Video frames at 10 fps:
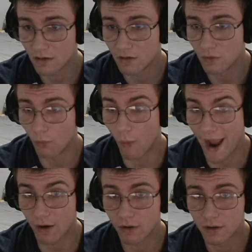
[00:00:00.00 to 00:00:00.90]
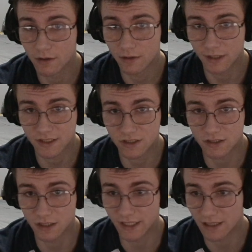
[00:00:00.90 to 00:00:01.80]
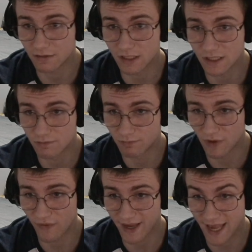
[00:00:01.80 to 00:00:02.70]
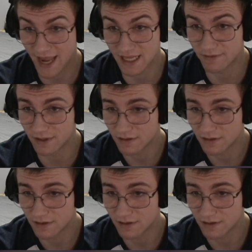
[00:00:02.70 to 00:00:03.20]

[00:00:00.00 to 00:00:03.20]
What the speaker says: Wow. Let's just delete these if I can even.